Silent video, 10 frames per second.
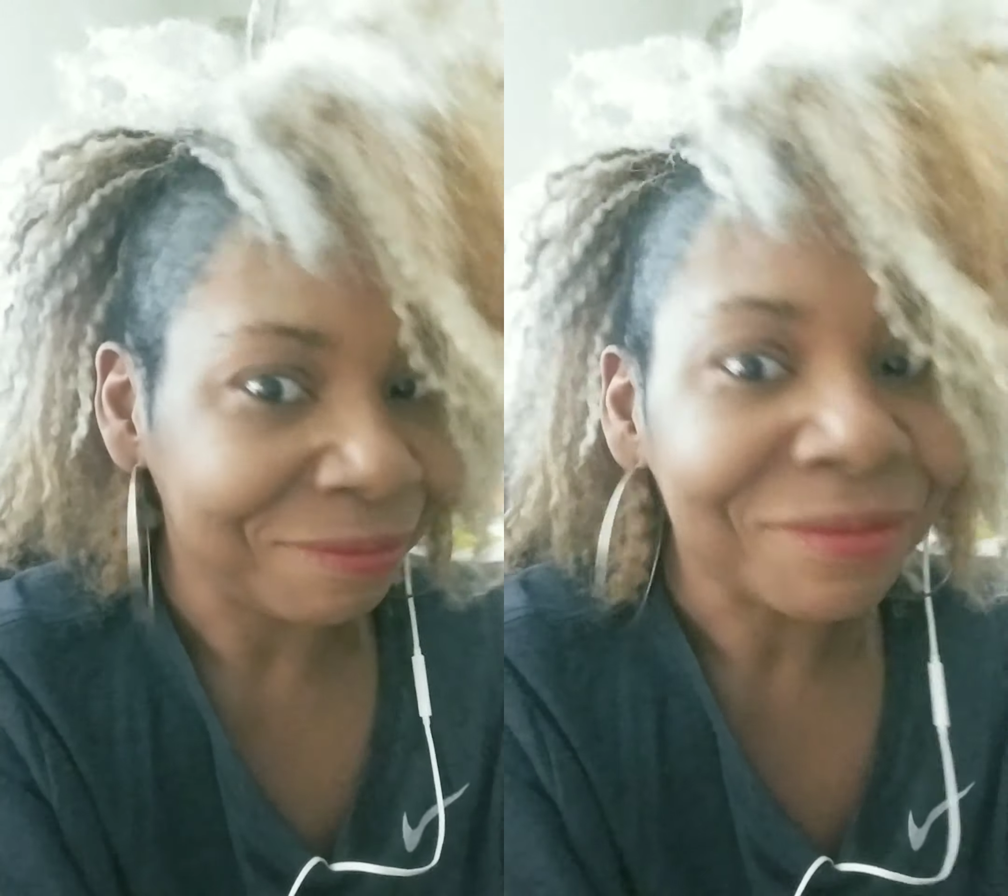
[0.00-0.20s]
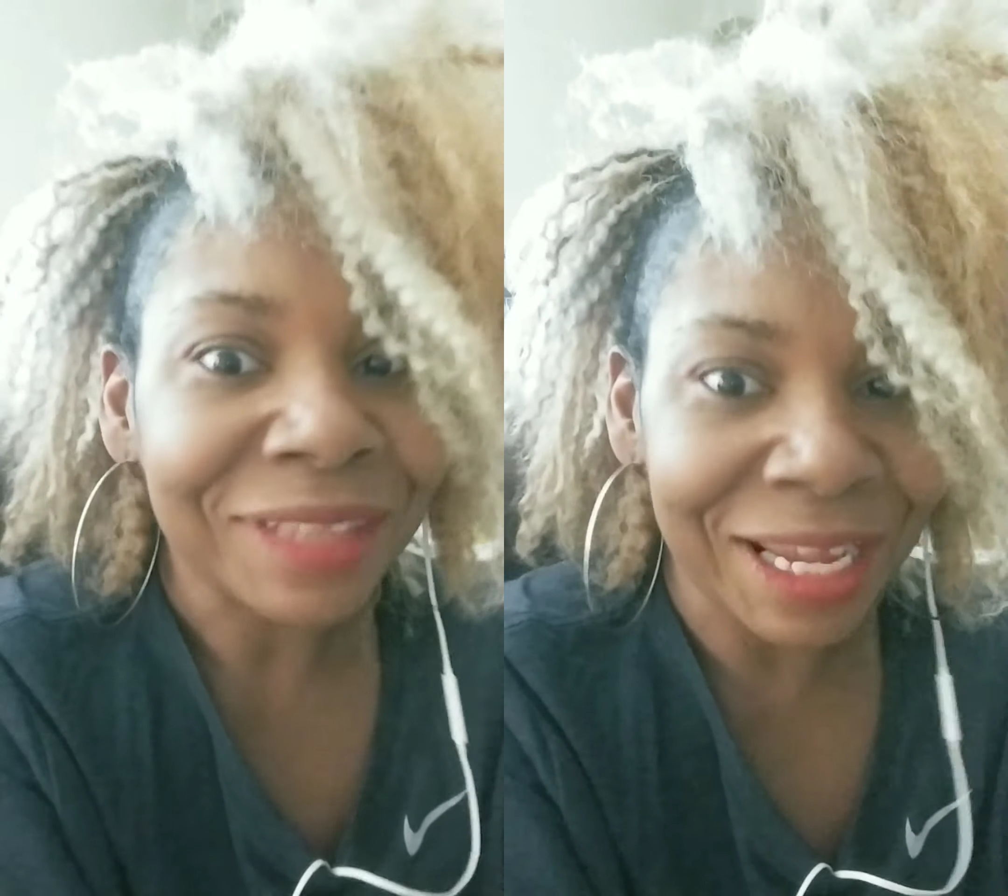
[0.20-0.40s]

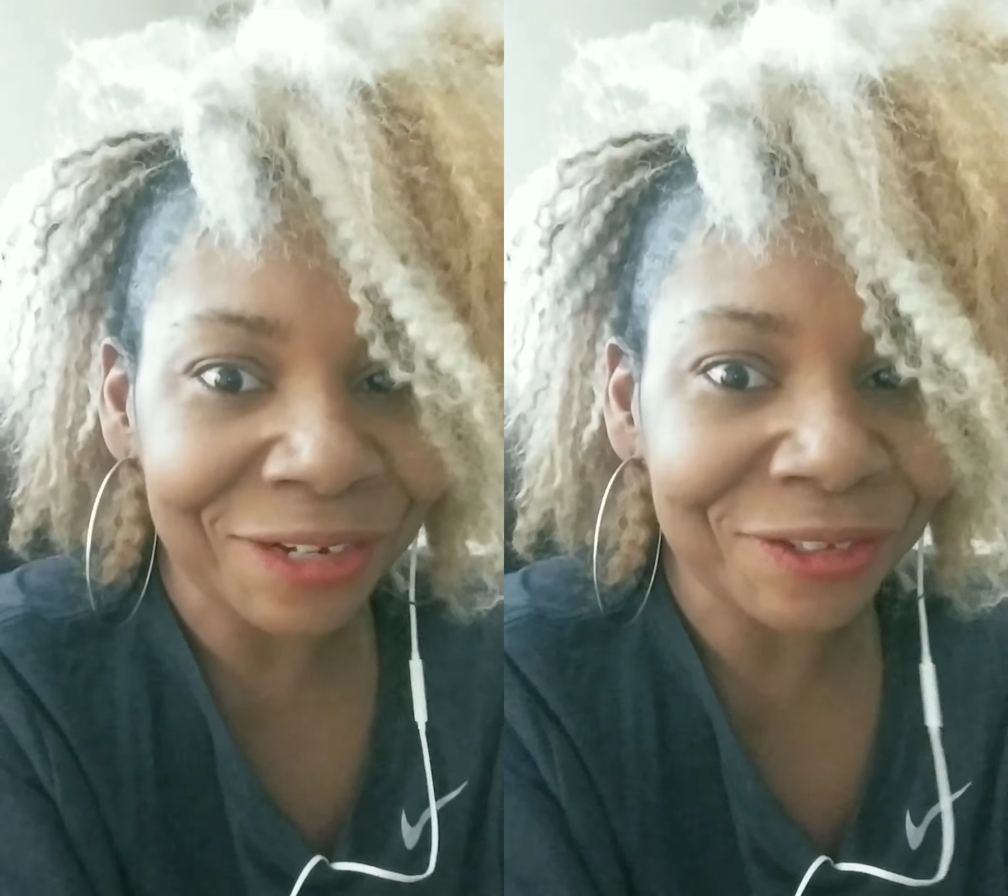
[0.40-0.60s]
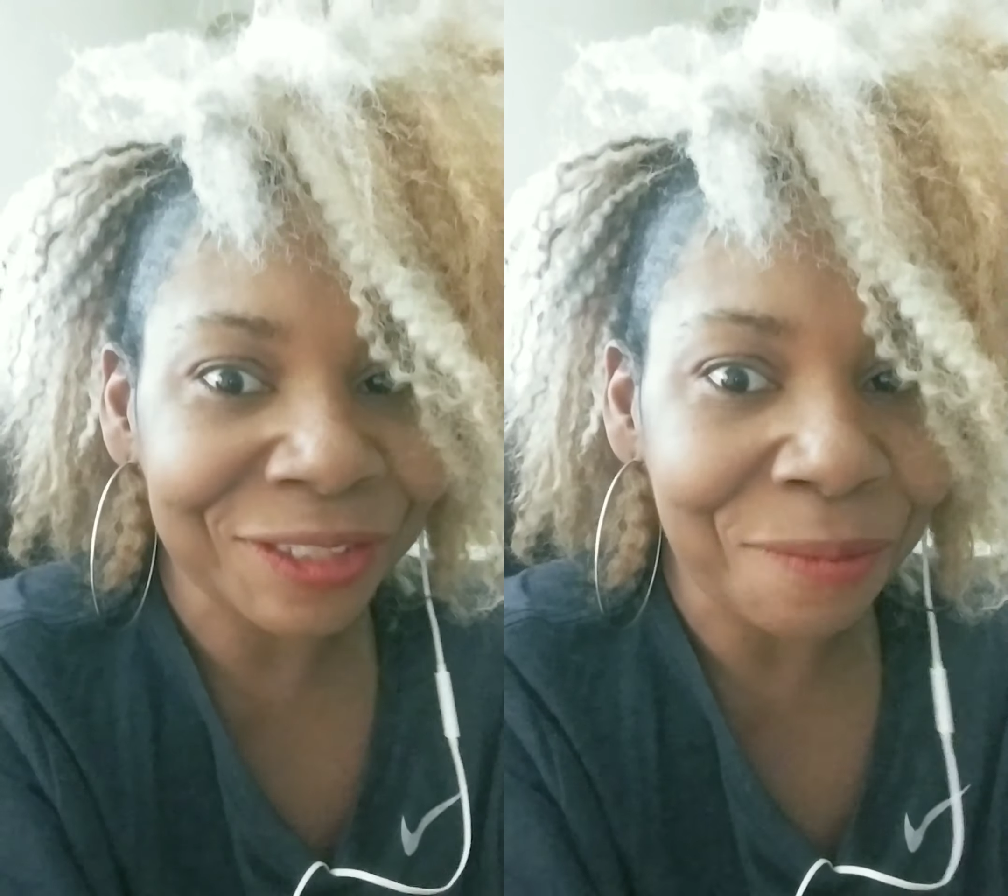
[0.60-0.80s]
Thank
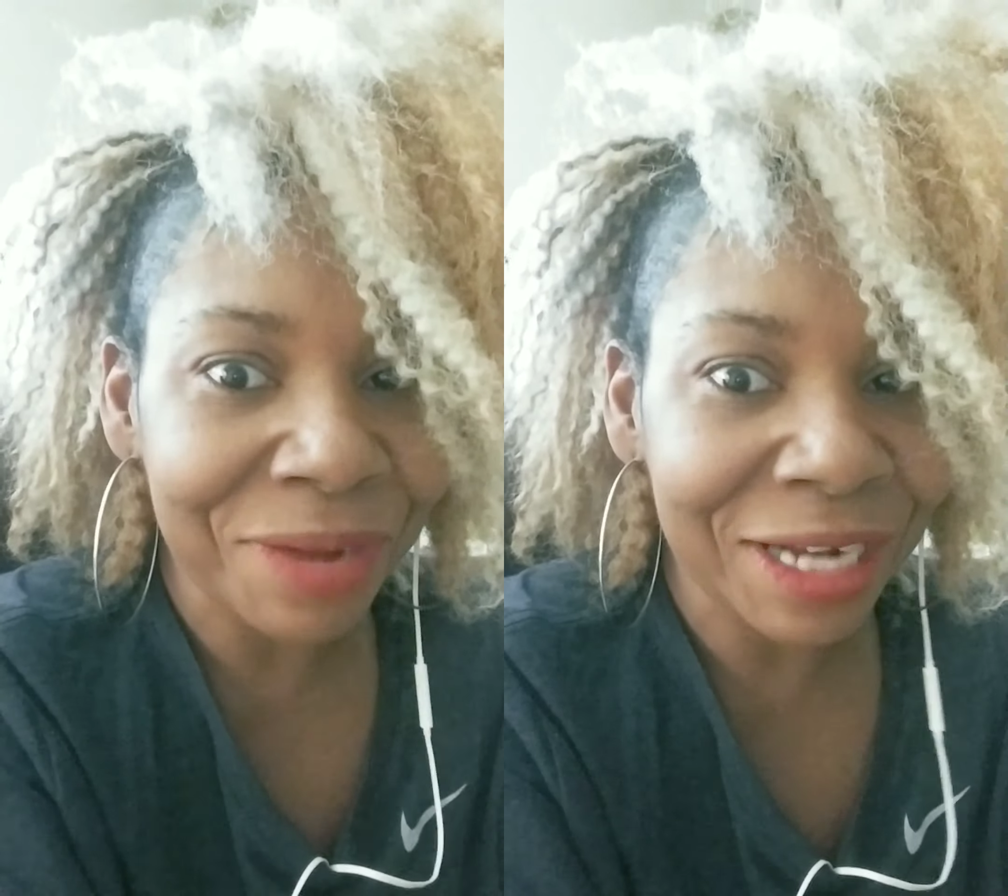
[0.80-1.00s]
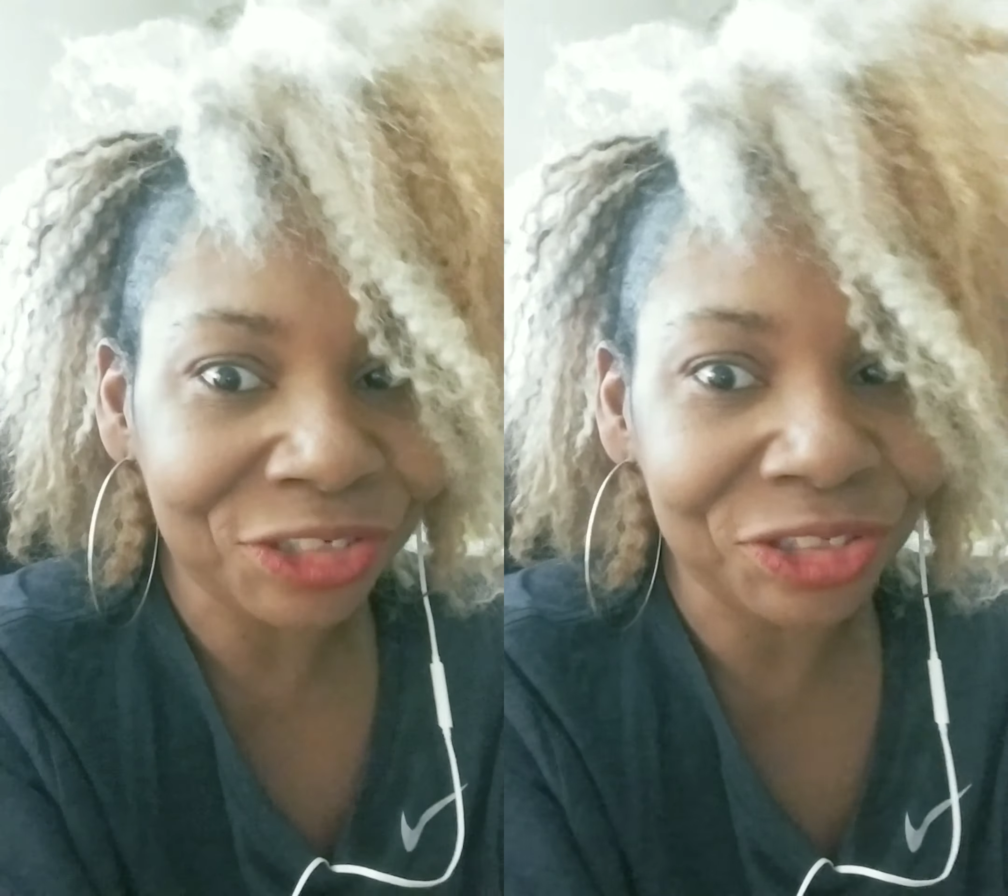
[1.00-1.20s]
you so
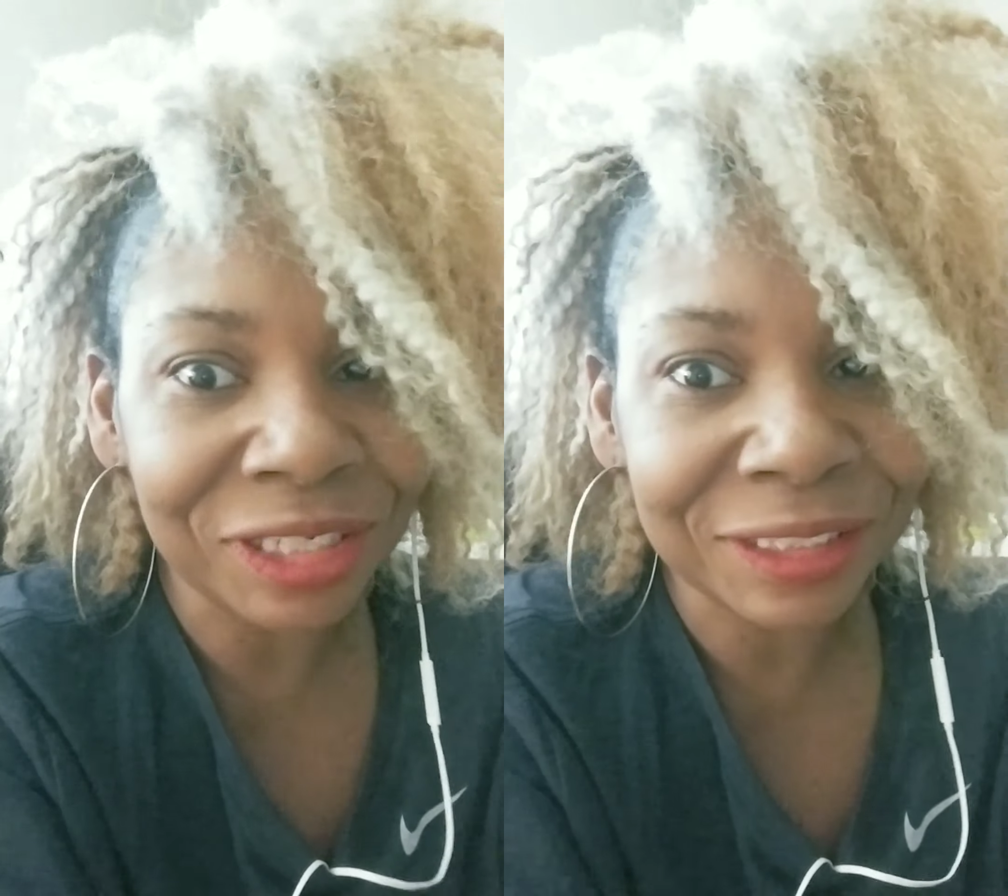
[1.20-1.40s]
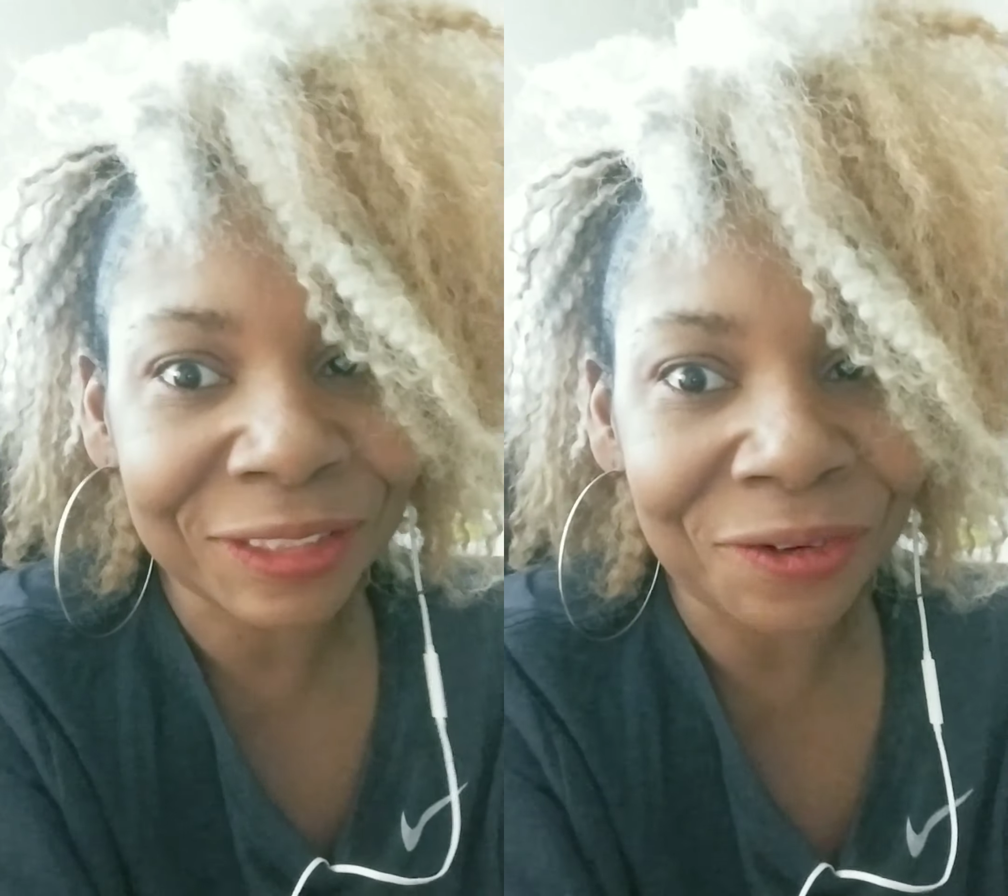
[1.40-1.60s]
much. You
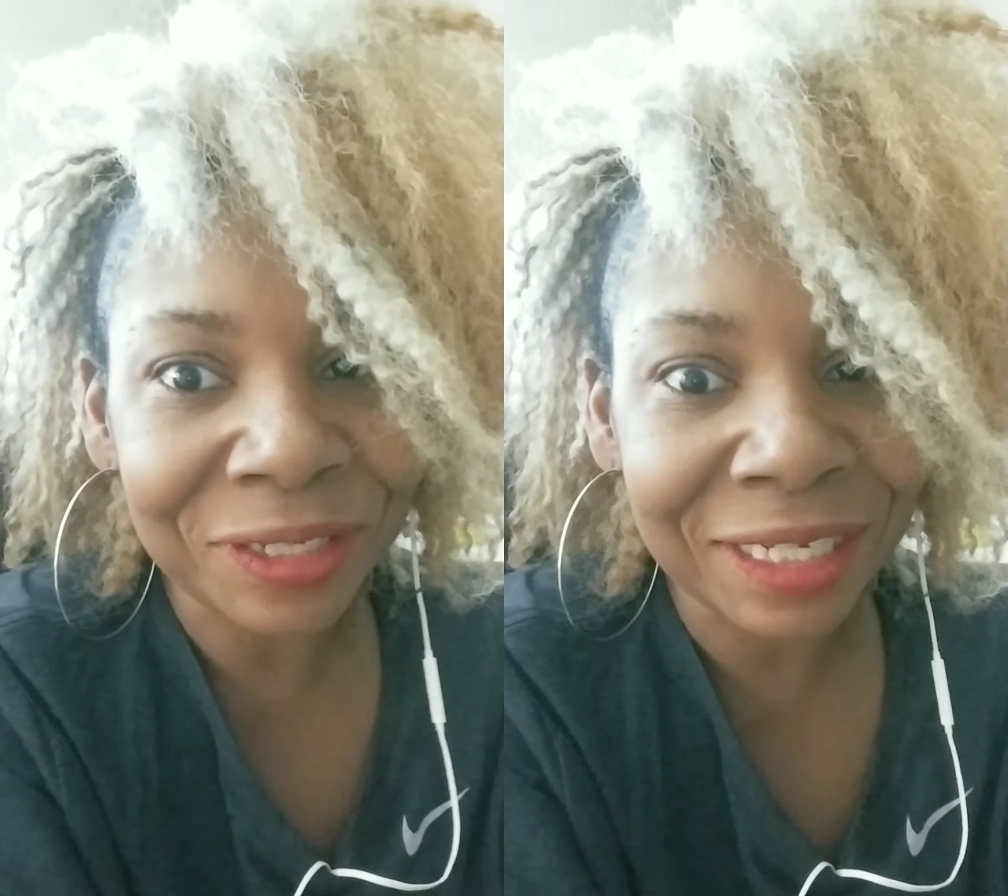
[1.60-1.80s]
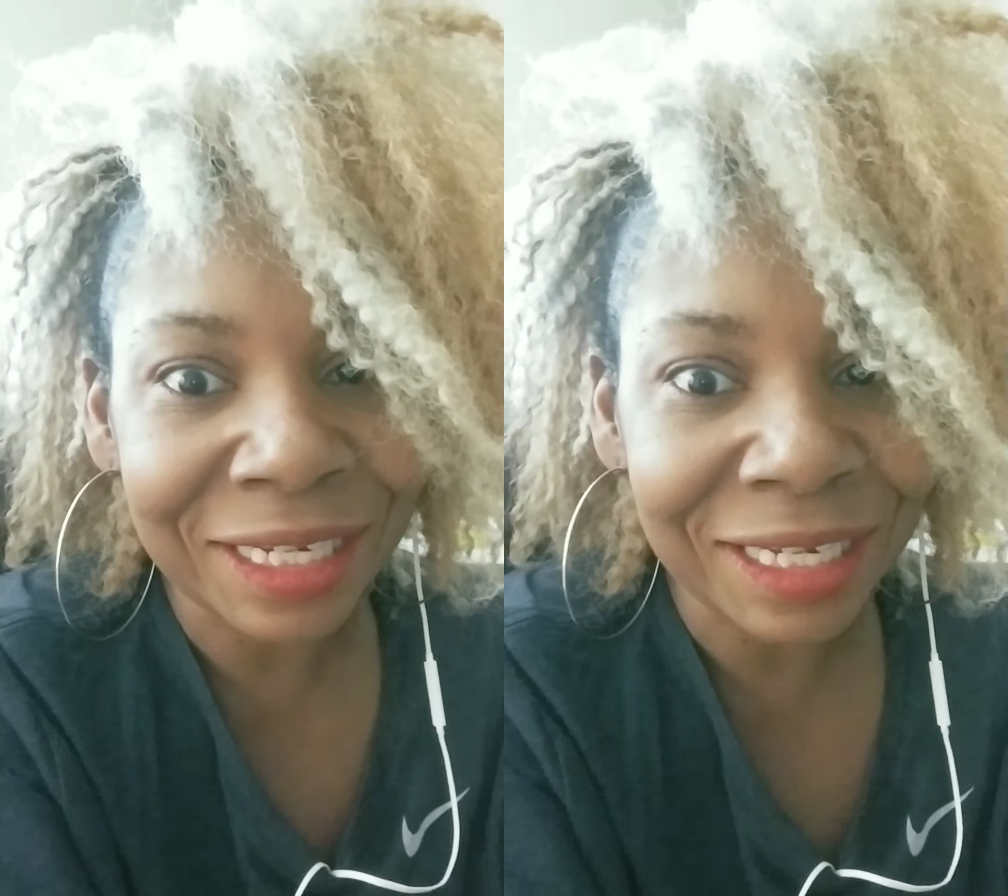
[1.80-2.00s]
look so
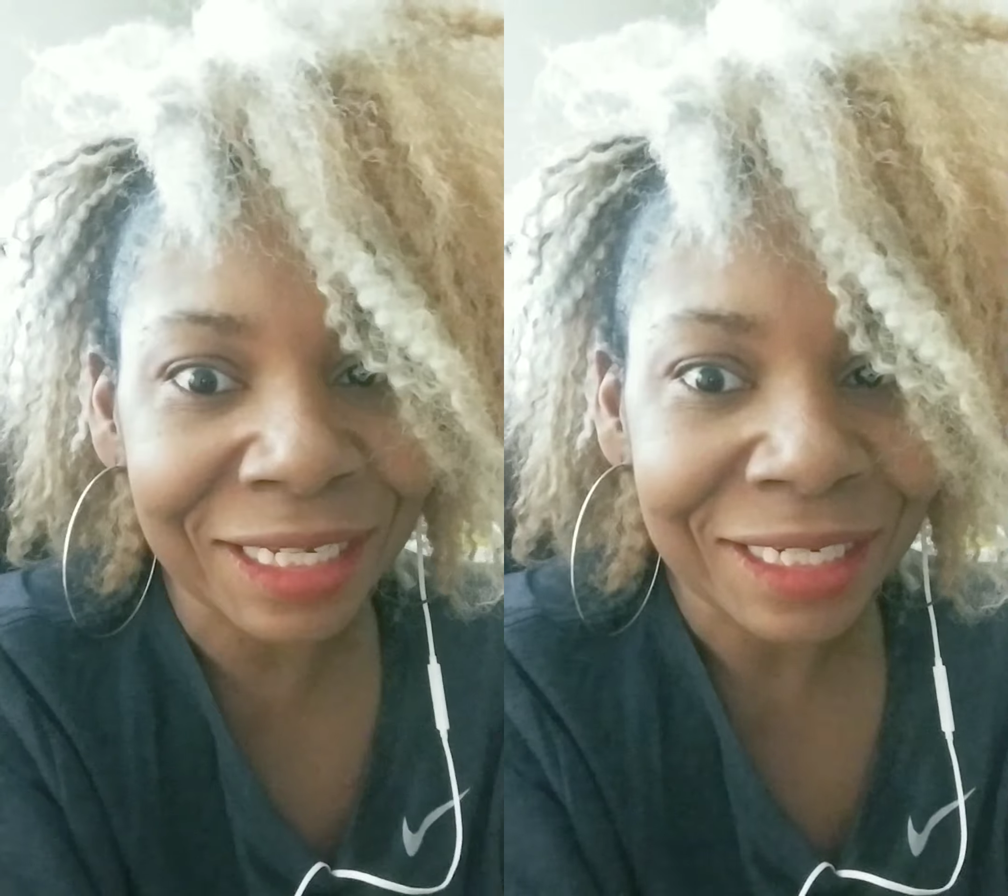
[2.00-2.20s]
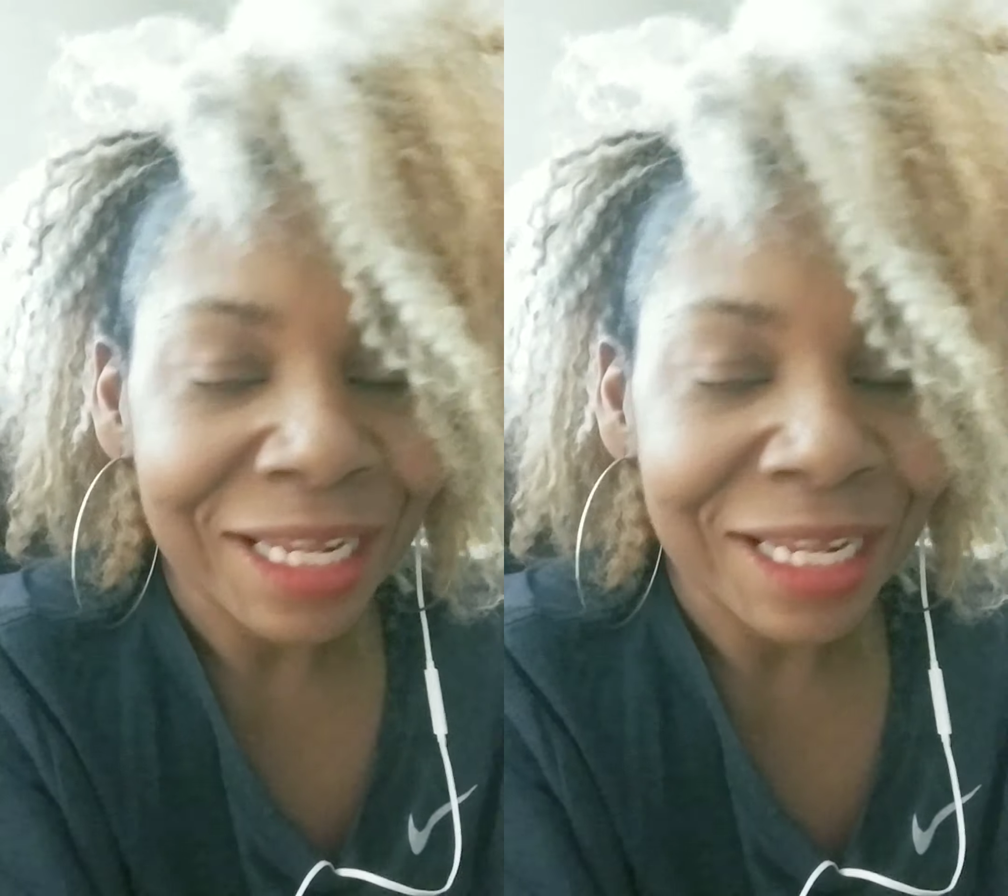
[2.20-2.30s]
good.